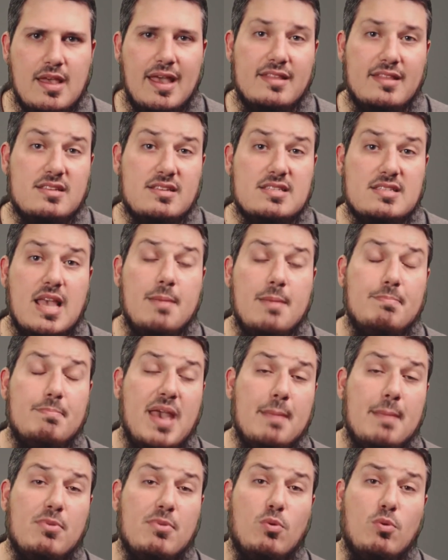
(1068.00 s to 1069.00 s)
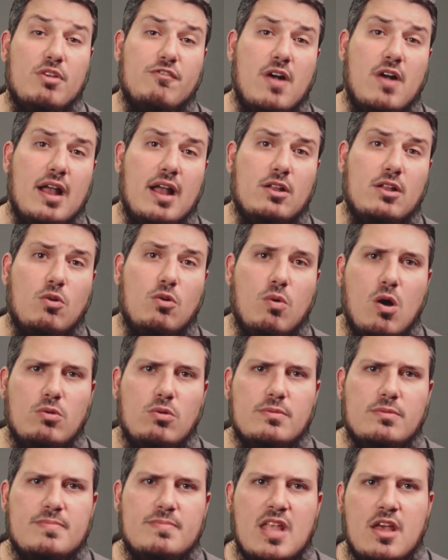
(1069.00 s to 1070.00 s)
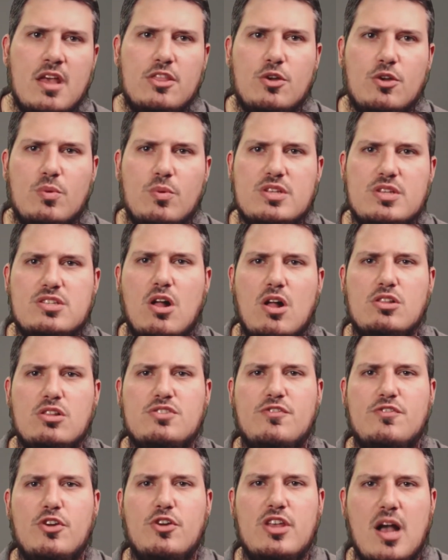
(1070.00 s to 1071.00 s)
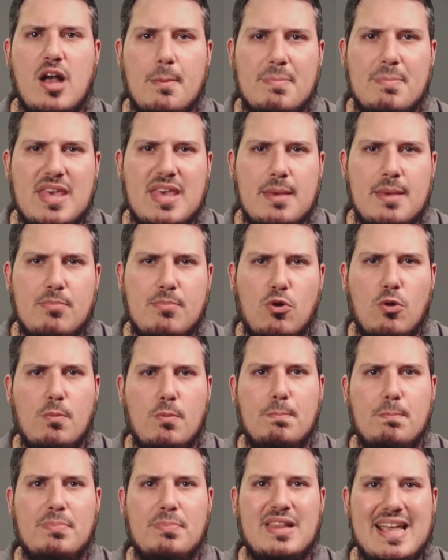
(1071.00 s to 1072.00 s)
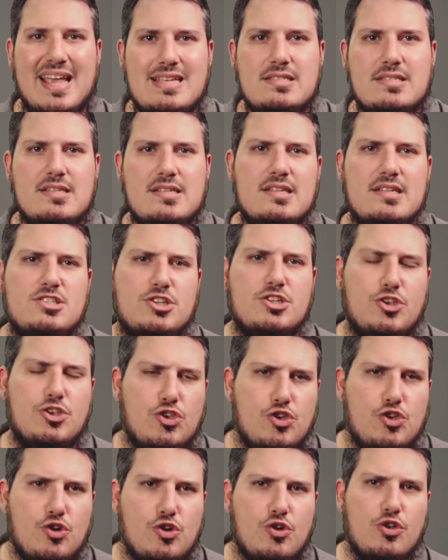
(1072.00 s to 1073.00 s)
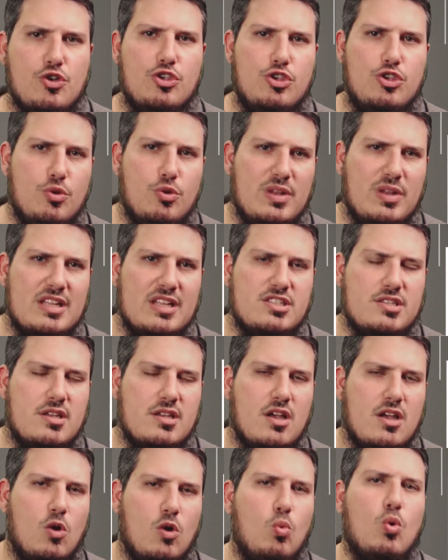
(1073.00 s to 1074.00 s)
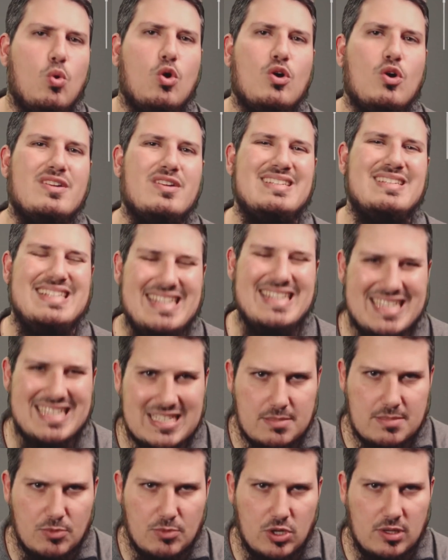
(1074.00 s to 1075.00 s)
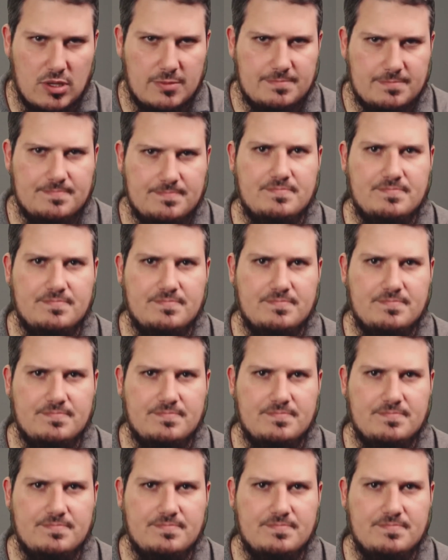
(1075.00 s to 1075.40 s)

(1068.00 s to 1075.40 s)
In the same paper, we find, quote, the results for young people placed in secure units were dismal.